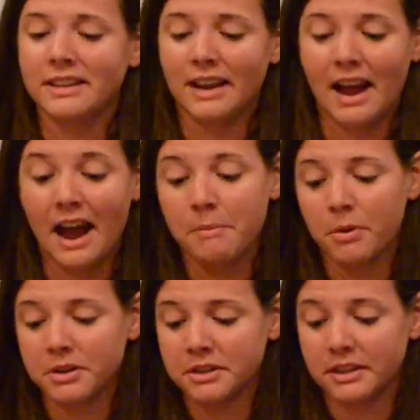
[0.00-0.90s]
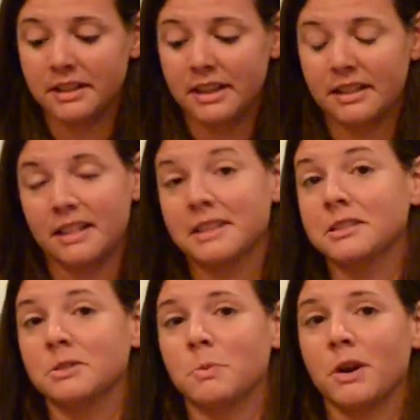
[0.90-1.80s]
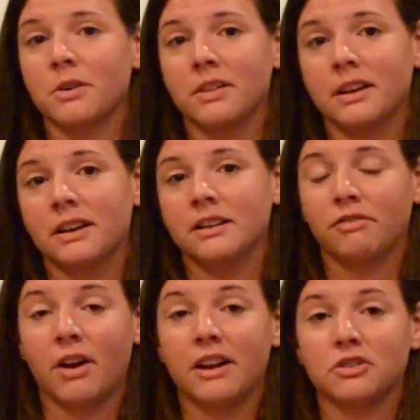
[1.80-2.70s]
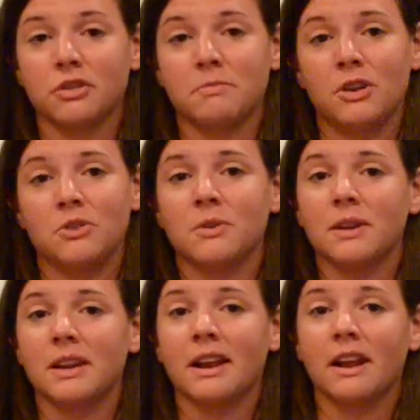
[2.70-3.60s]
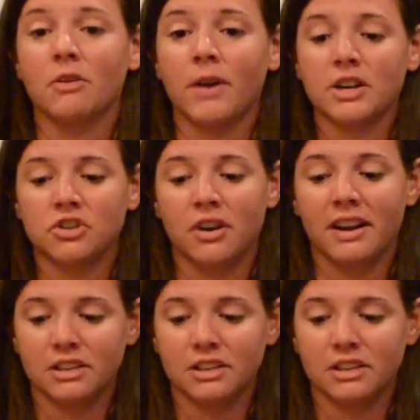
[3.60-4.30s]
I personally think that this is better than any fried shrimp that you can get at a restaurant.